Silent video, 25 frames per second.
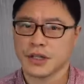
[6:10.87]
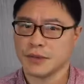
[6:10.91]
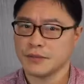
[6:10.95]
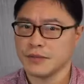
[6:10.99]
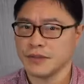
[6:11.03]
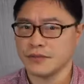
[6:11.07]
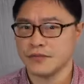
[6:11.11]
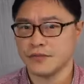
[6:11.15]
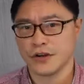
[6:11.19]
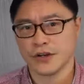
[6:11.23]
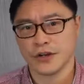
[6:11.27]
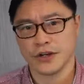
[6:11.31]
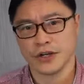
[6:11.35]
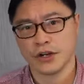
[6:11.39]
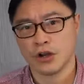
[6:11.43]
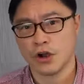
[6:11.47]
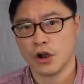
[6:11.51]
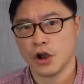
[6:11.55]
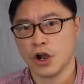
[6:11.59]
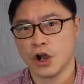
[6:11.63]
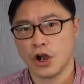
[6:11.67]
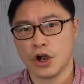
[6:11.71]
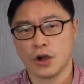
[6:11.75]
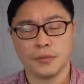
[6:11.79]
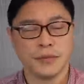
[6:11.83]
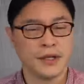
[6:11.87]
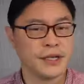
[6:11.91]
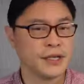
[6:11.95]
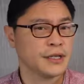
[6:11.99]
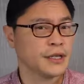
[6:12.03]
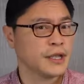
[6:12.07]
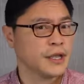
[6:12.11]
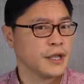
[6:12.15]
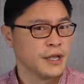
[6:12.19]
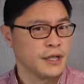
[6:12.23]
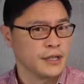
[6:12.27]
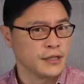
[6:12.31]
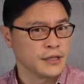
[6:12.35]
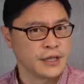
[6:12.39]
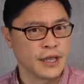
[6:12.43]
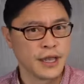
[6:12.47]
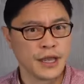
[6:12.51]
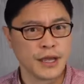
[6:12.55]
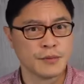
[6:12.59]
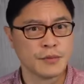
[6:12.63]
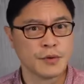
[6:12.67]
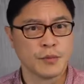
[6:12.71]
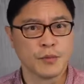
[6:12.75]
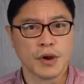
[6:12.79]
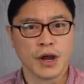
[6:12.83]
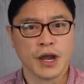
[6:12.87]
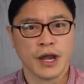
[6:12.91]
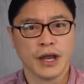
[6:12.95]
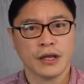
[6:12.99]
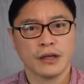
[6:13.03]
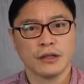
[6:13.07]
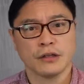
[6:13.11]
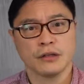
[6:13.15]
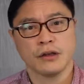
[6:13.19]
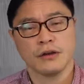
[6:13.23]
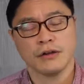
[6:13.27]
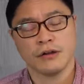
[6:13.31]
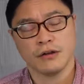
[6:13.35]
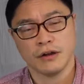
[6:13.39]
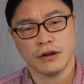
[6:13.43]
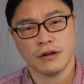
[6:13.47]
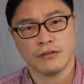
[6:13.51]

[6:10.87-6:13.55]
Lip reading: can be very calming. Chamomile,